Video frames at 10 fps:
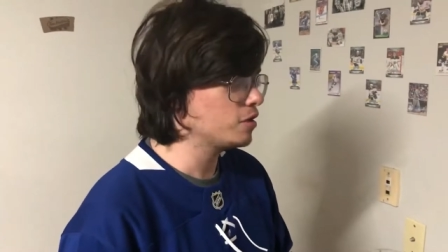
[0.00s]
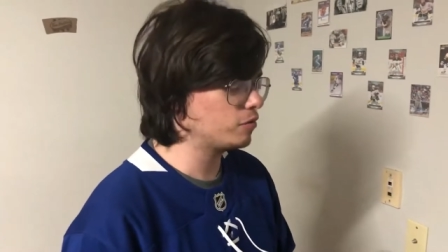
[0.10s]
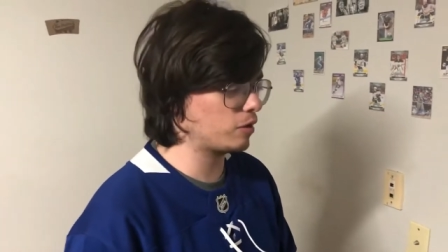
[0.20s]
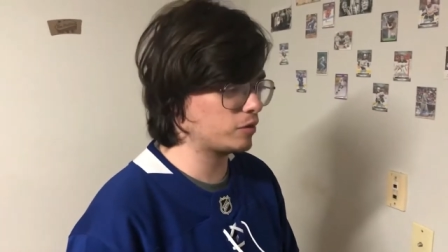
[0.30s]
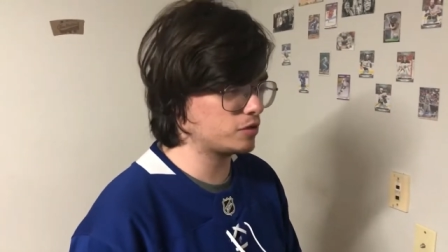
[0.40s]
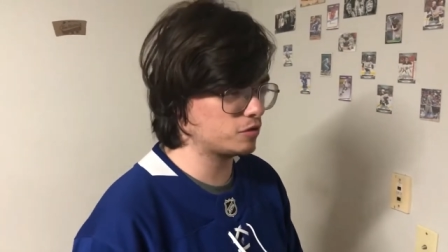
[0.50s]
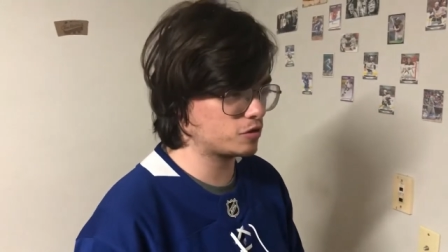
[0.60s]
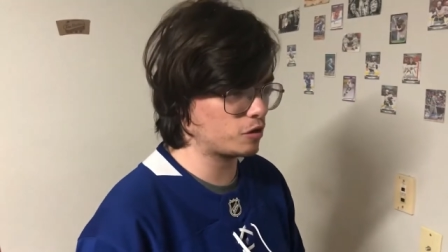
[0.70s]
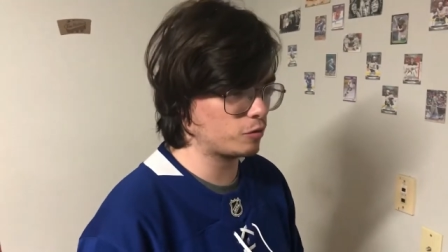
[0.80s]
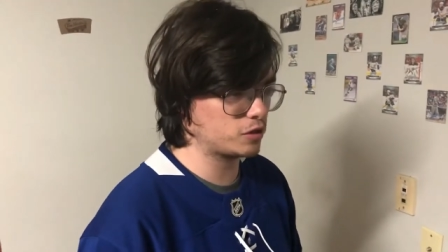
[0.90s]
When I went to
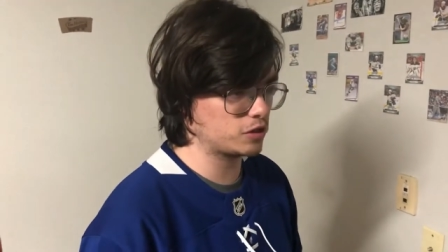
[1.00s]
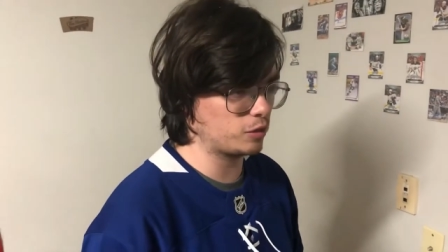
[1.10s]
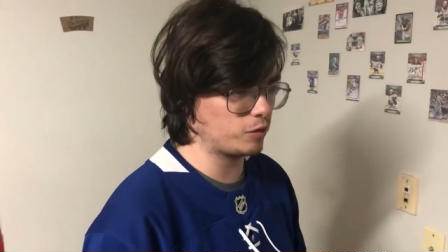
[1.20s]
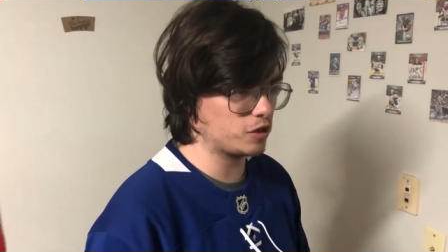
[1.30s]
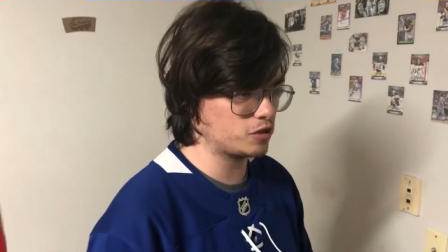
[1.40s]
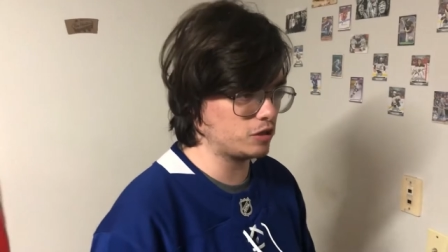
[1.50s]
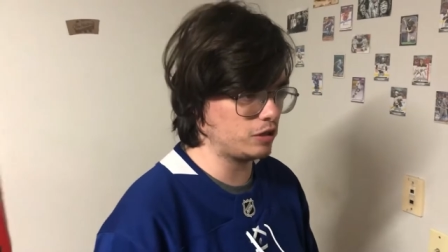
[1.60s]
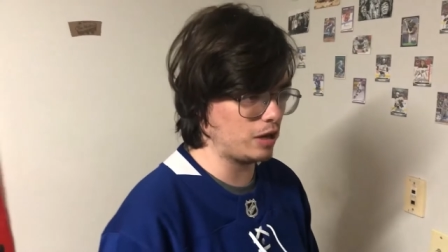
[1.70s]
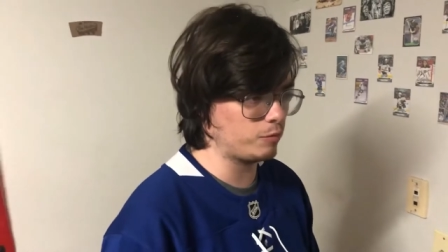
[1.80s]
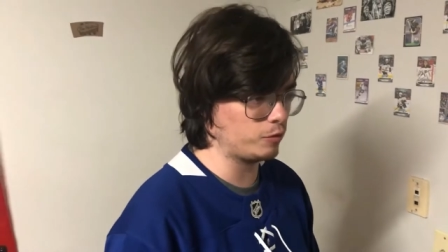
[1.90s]
Star Wars Celebration
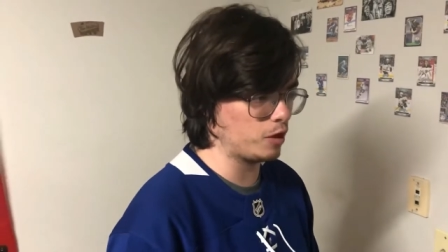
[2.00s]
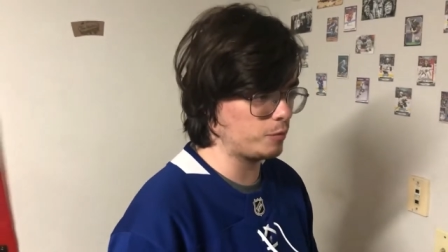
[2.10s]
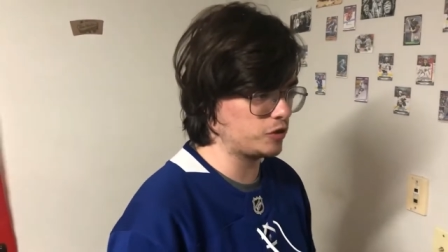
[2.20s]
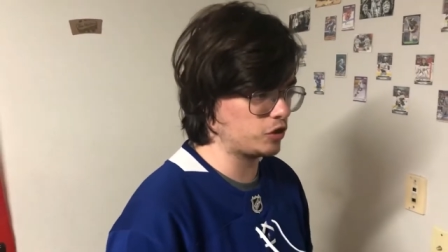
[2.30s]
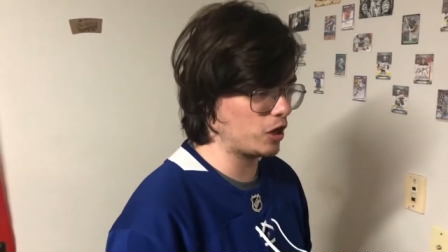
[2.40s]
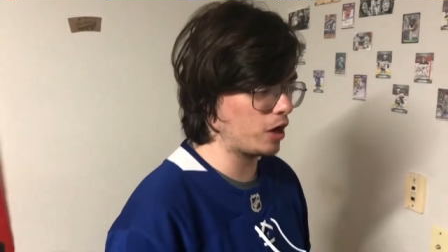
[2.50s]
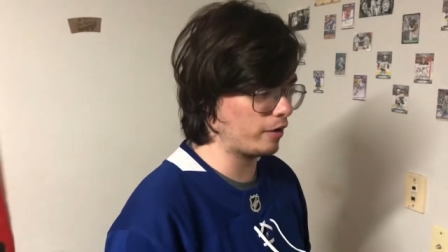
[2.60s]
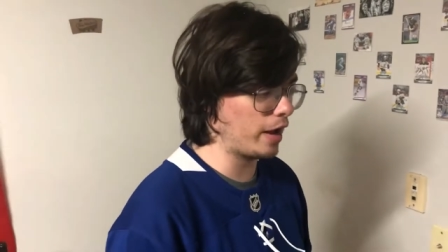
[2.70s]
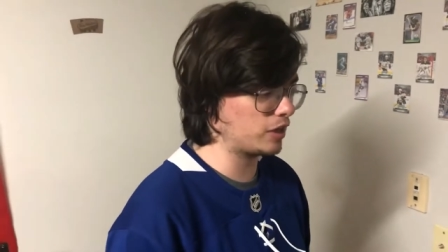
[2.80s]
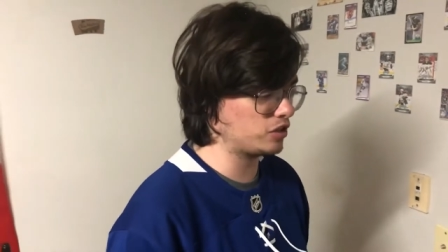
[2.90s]
in April up in Chicago,
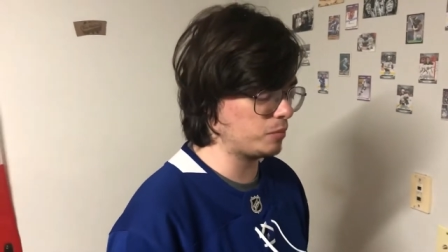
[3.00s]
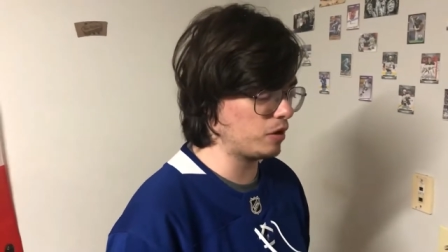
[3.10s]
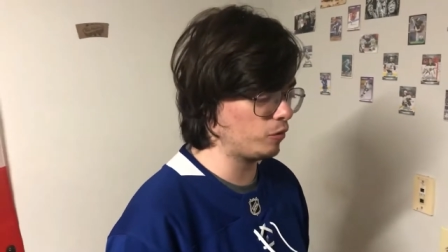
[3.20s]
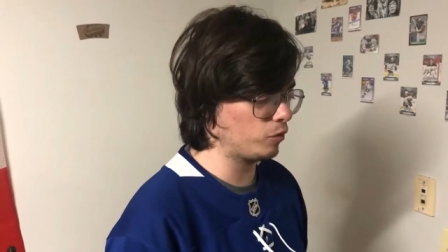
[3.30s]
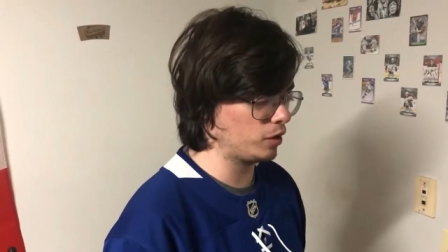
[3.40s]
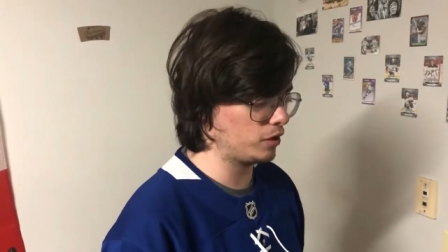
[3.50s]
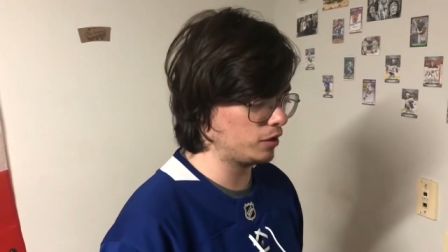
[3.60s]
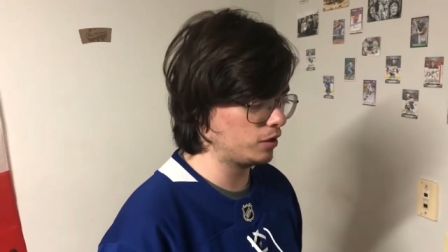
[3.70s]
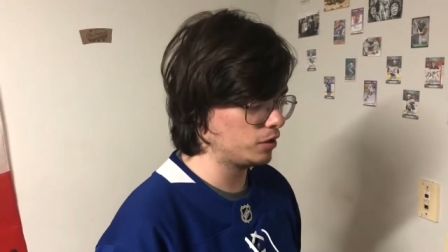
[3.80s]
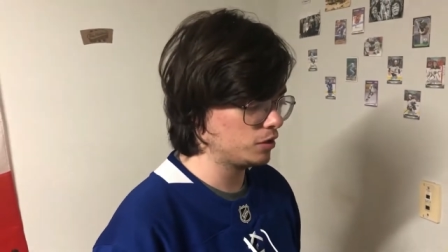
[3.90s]
I actually met one of
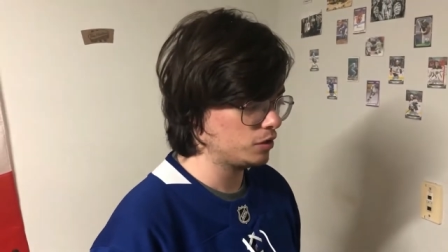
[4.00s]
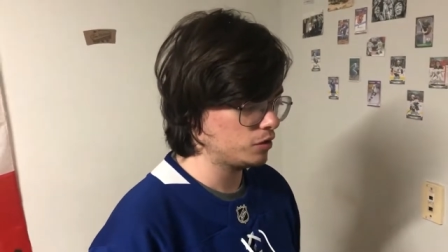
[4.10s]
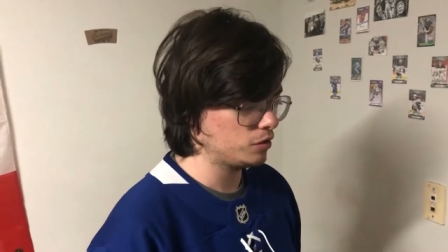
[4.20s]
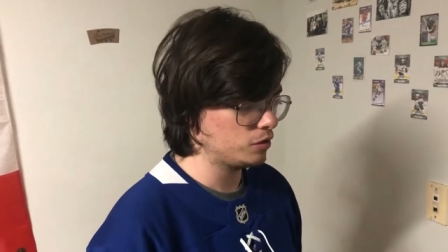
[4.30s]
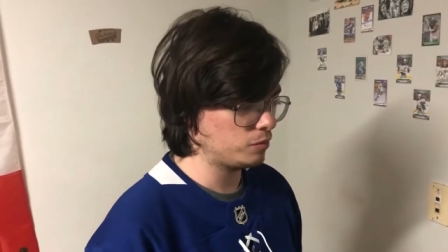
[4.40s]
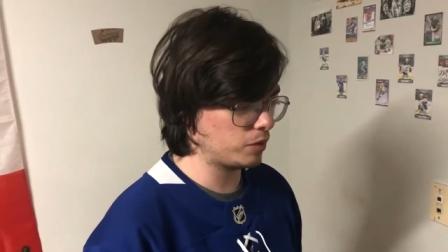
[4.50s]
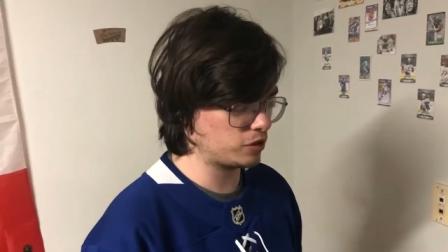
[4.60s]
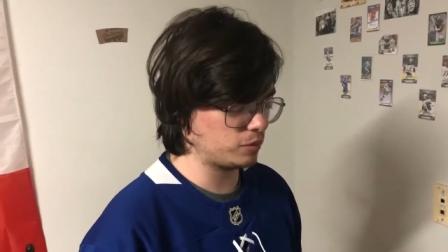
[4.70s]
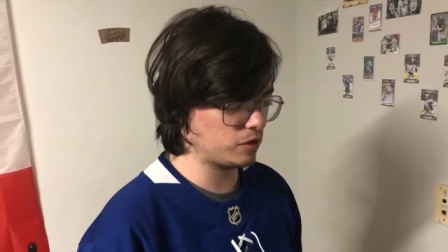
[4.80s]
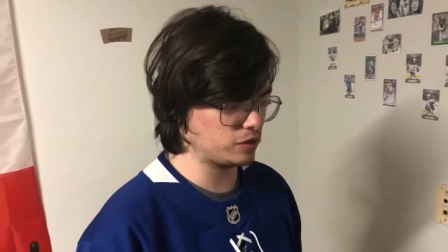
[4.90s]
the,
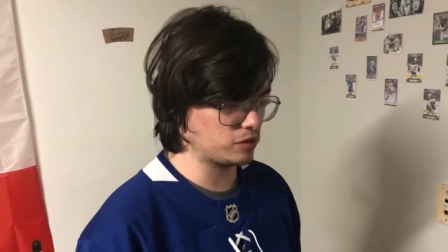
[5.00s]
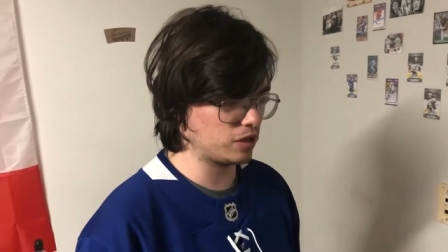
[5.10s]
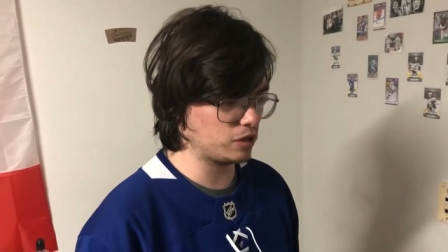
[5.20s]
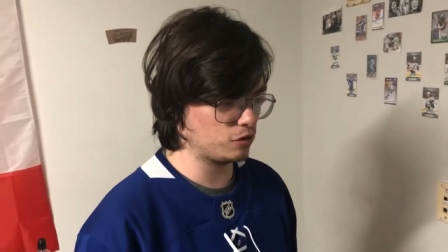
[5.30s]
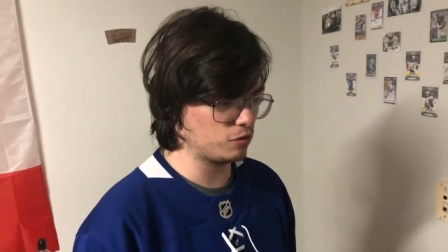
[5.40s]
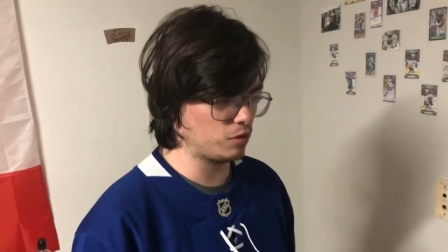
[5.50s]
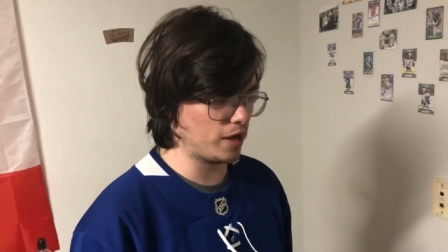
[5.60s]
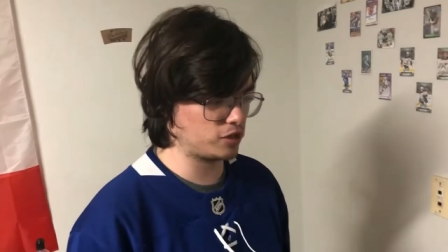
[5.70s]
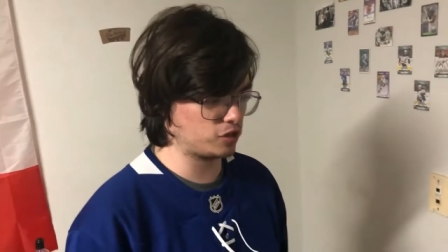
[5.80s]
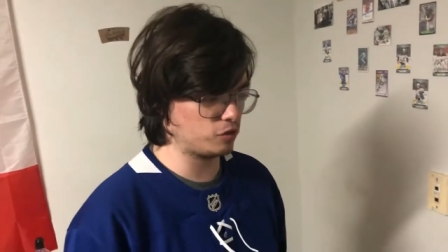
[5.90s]
actually met this lady who
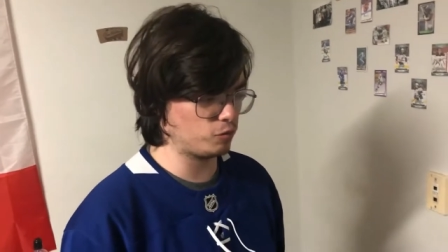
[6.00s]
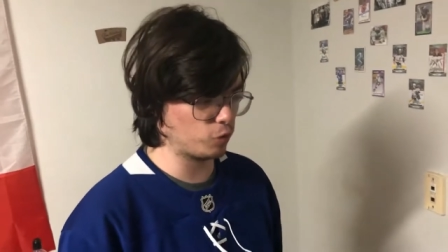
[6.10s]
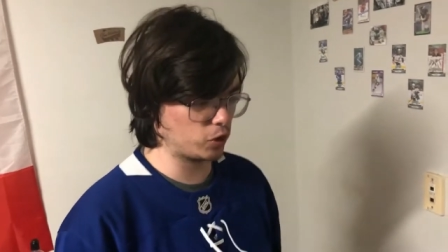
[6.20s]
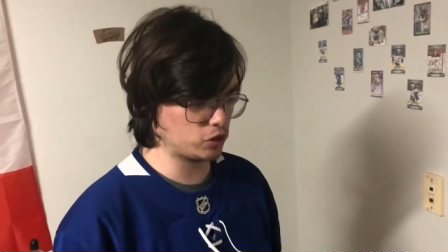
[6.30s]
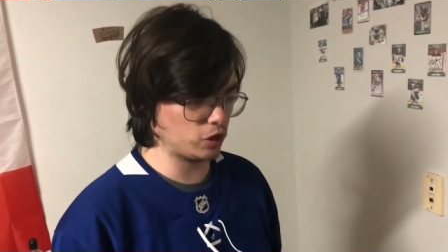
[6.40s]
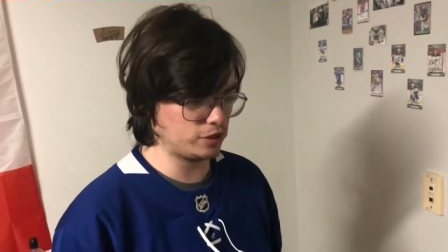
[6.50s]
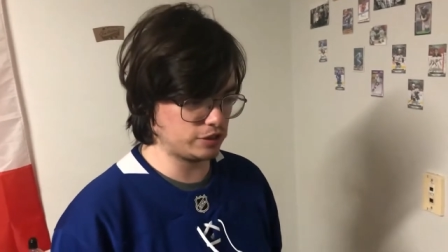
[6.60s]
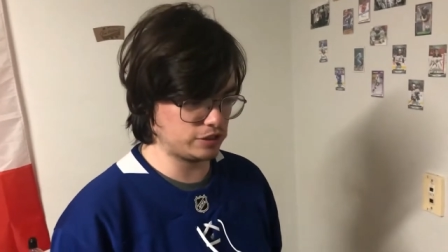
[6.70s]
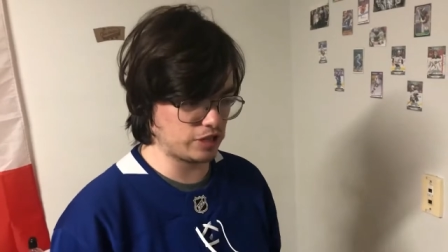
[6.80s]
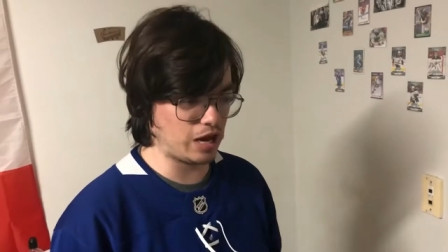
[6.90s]
actually worked on
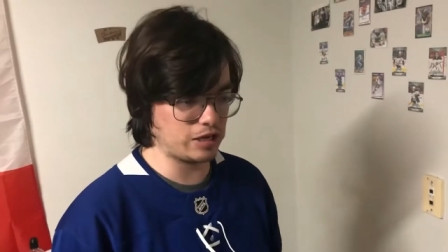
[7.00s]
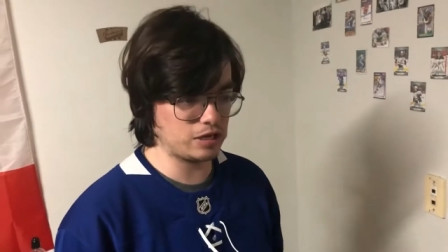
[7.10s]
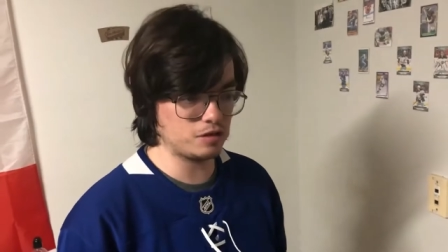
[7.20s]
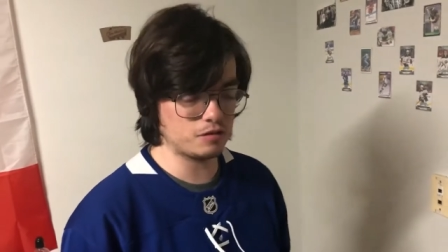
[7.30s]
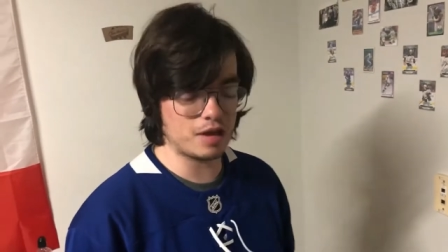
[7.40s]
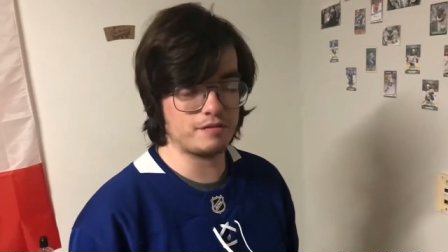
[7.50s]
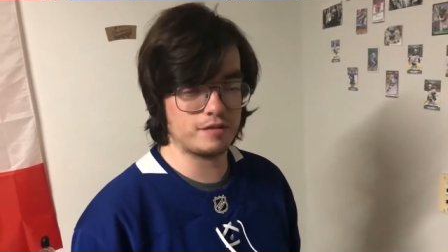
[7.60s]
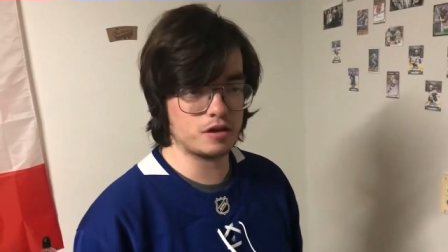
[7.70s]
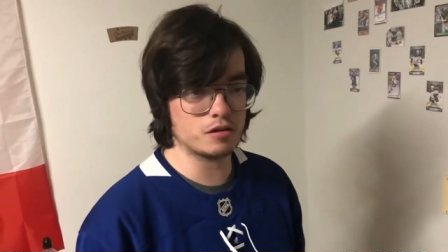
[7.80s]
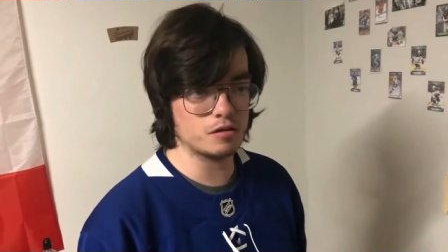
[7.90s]
designing that
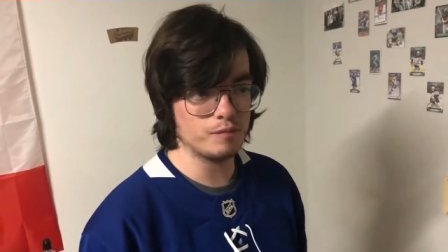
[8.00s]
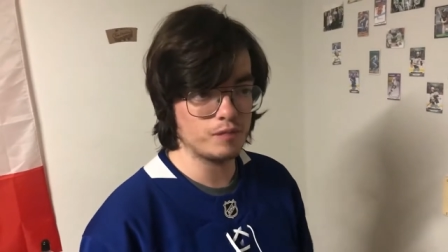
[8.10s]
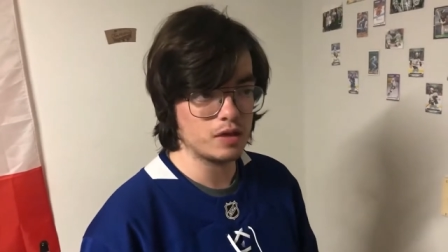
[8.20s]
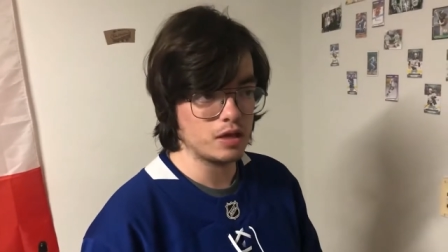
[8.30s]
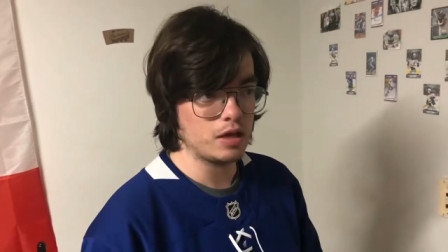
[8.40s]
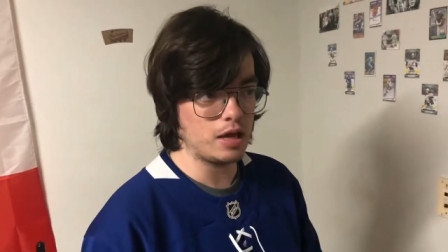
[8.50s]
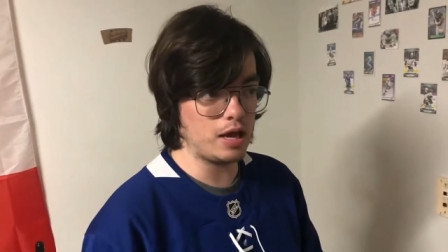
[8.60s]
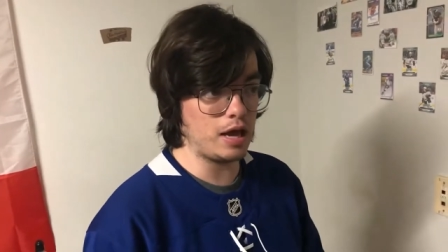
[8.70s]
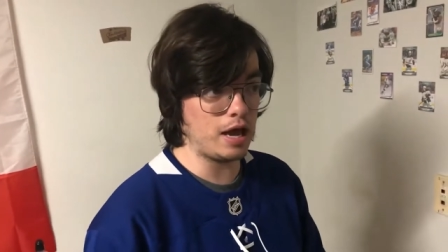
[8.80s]
figure. Oh, really?